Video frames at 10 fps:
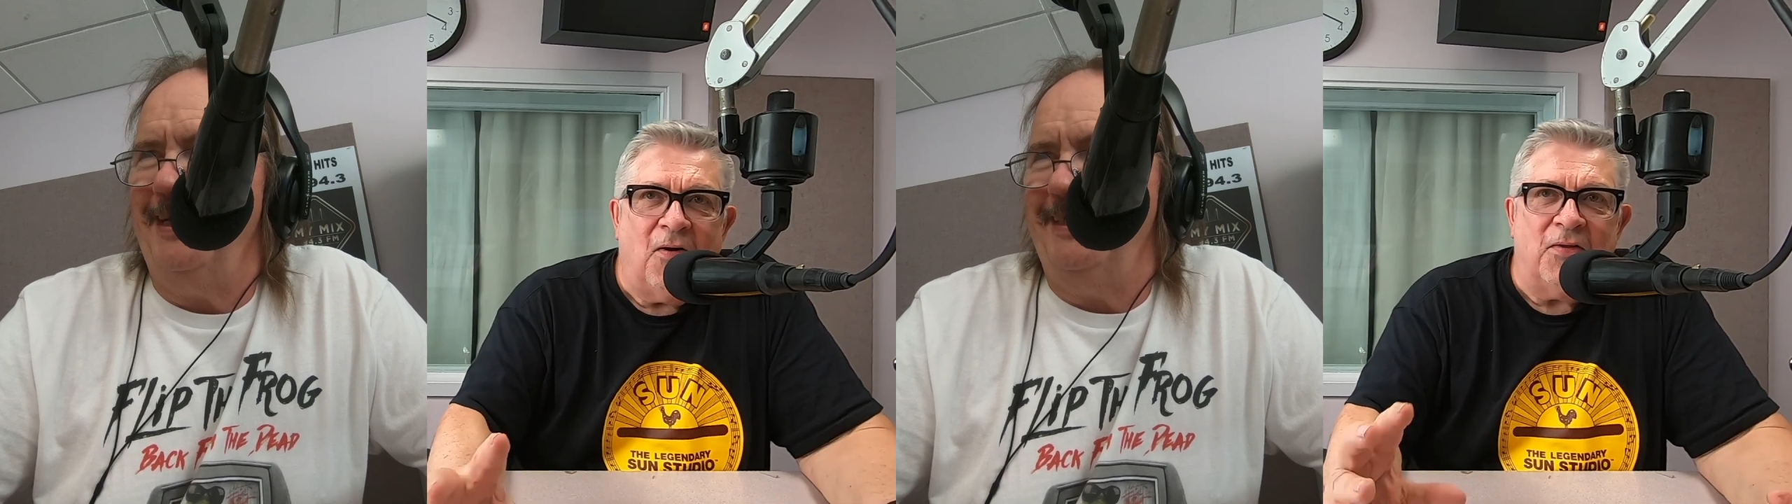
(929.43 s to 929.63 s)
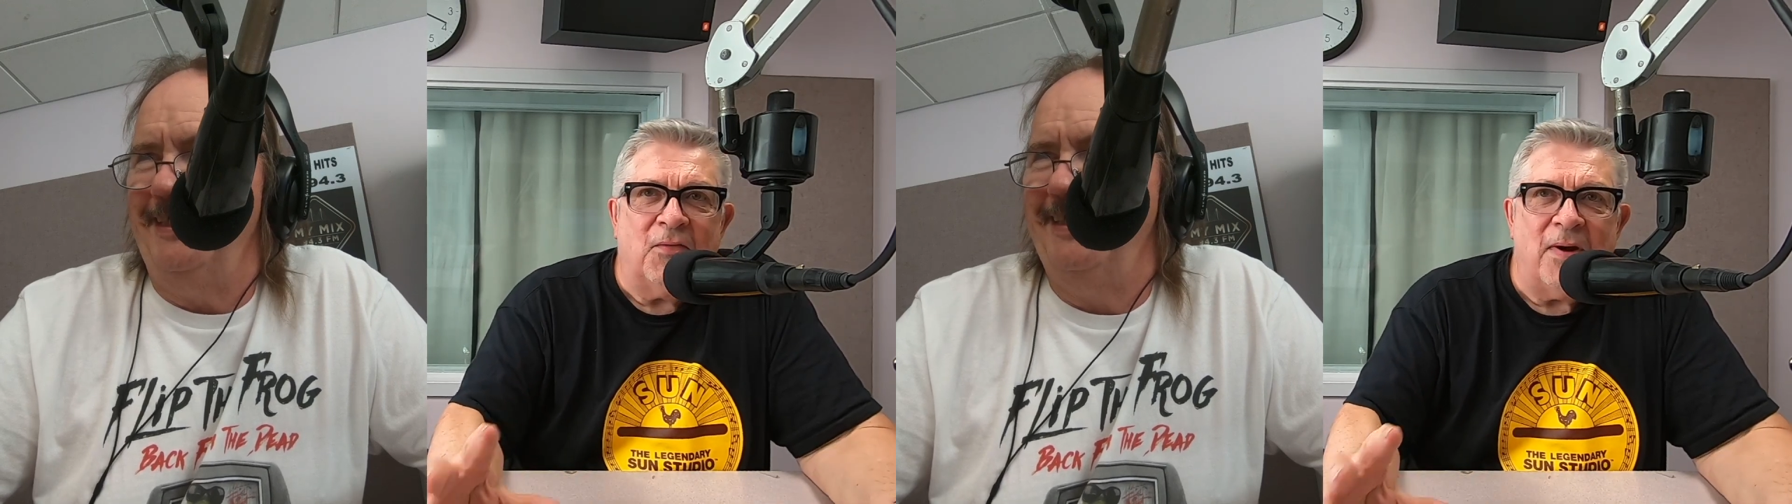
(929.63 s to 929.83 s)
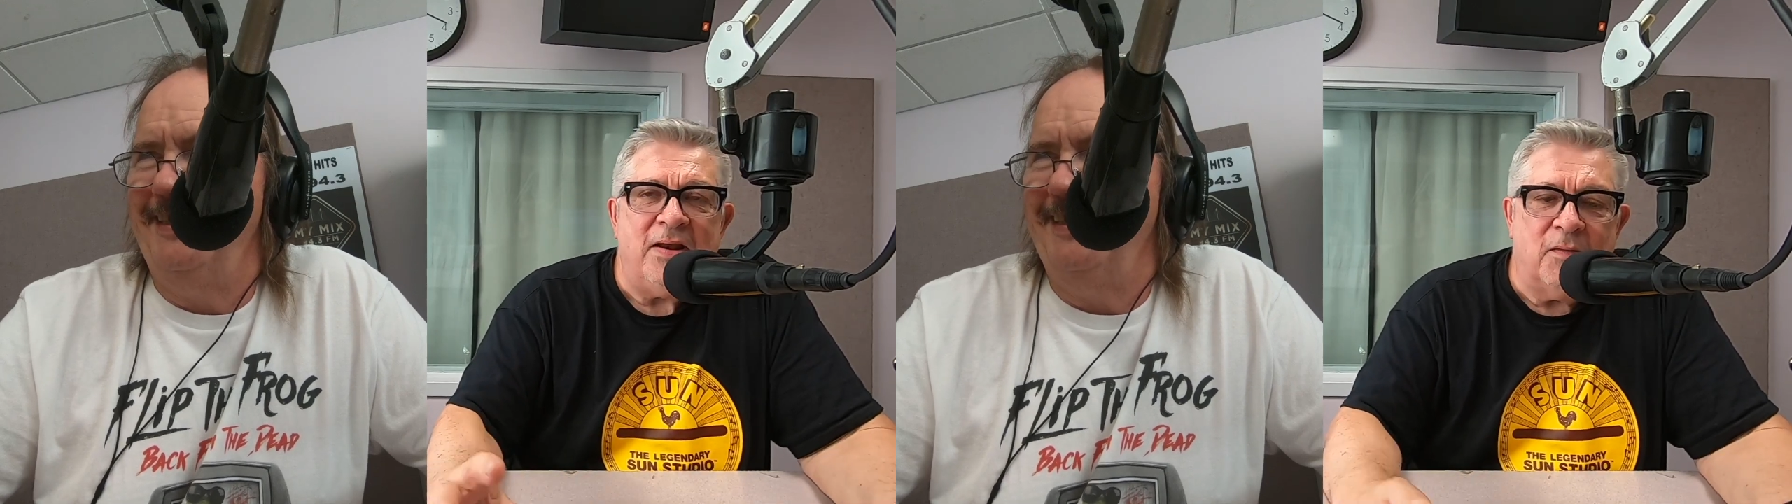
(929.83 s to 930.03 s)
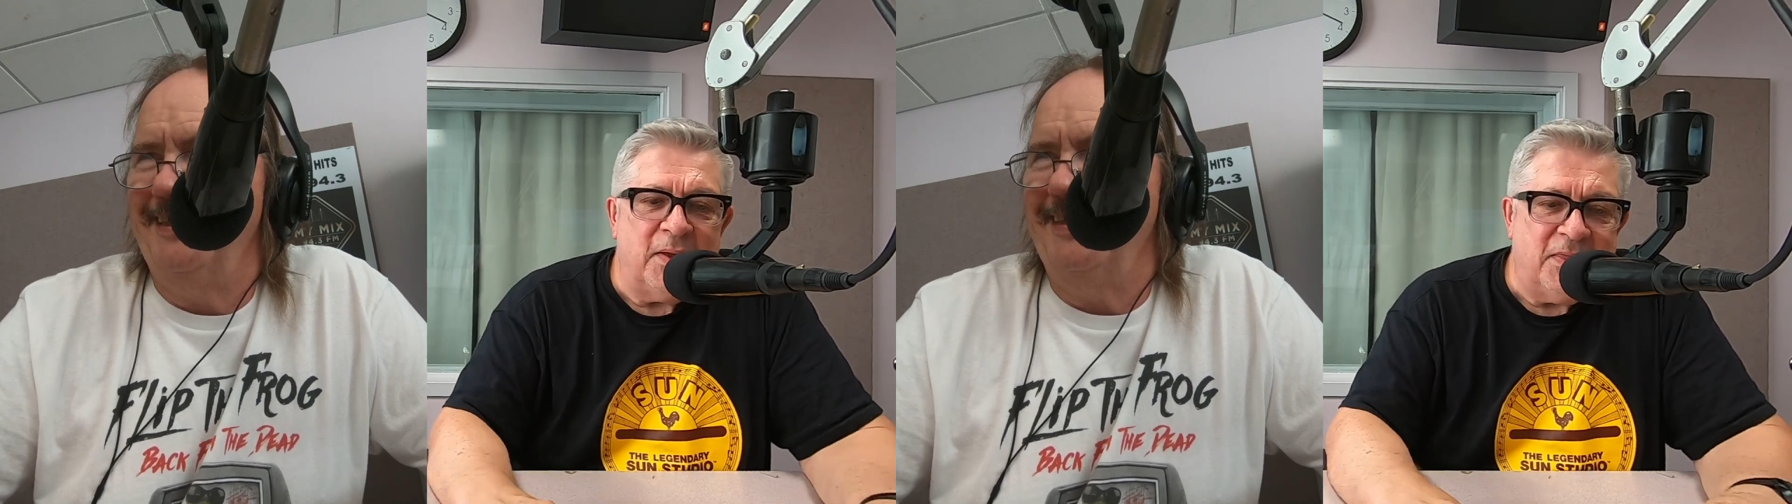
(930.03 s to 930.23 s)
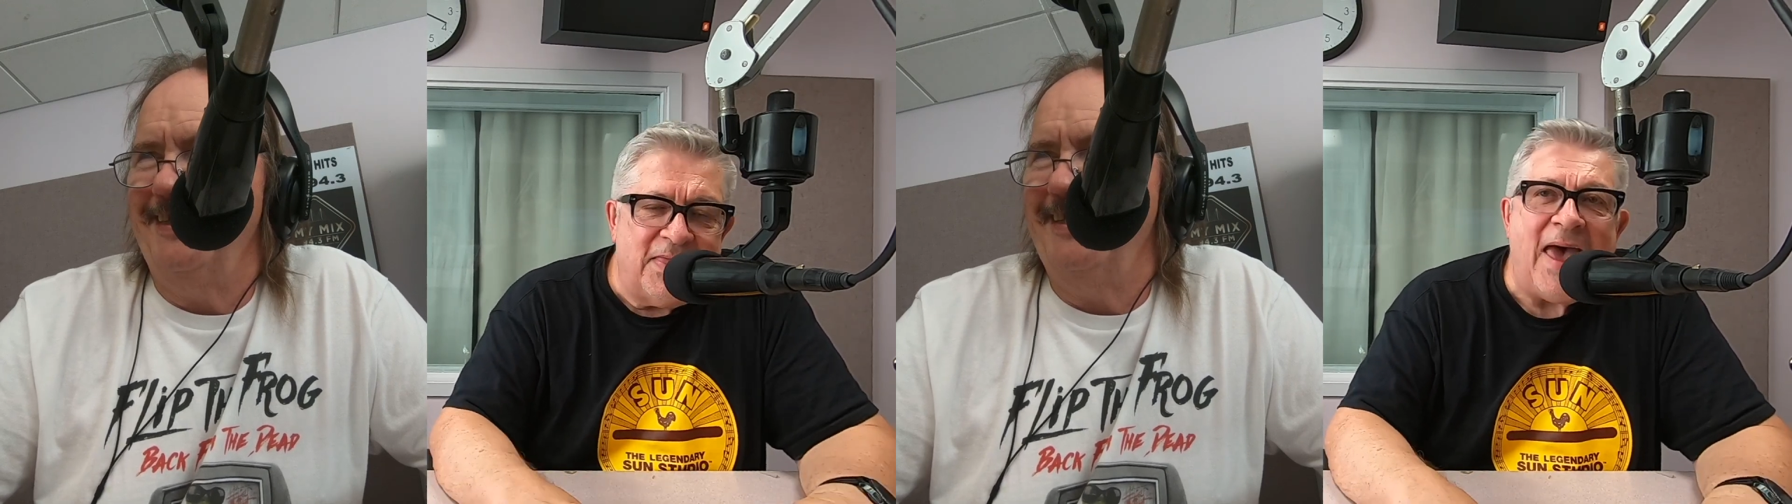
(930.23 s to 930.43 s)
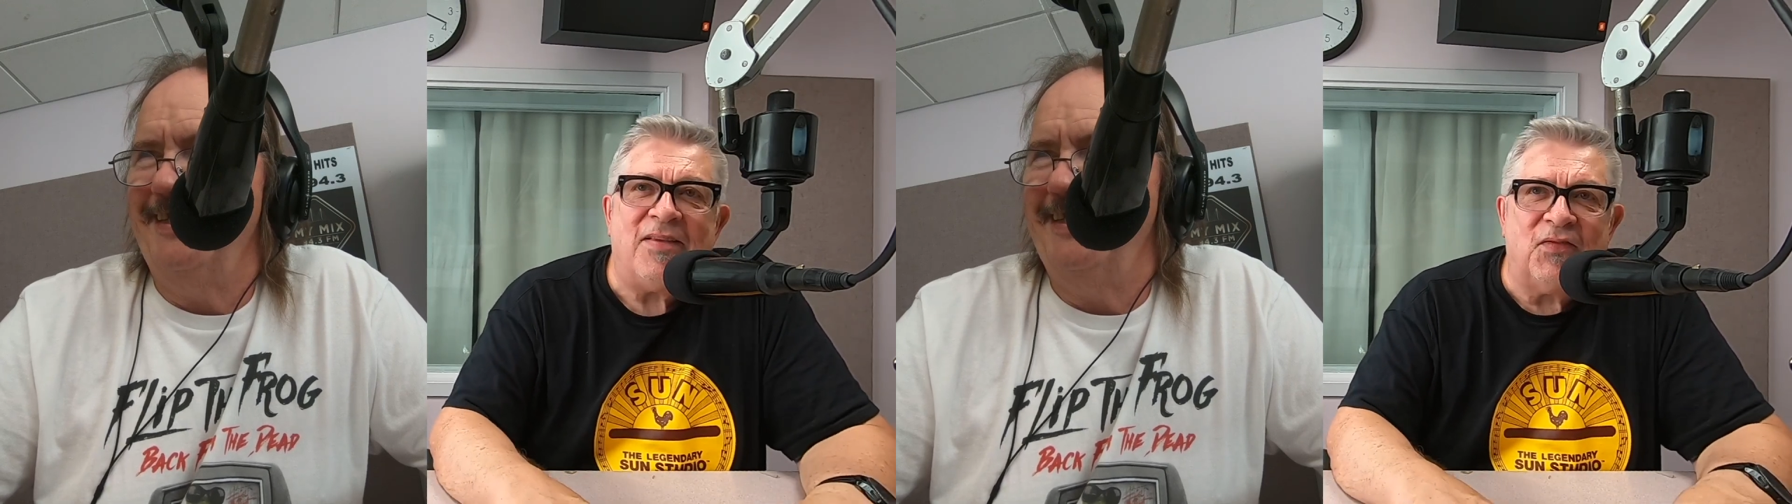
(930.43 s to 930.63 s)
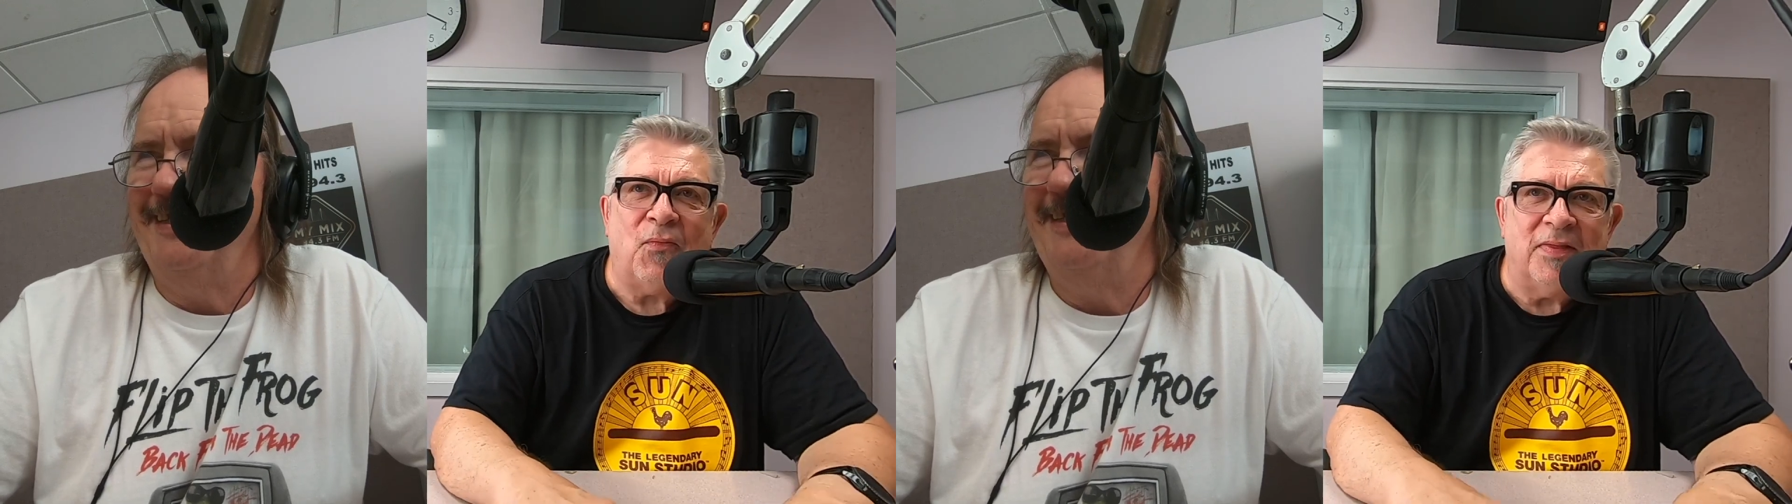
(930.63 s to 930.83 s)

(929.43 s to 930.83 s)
on the radio, but that's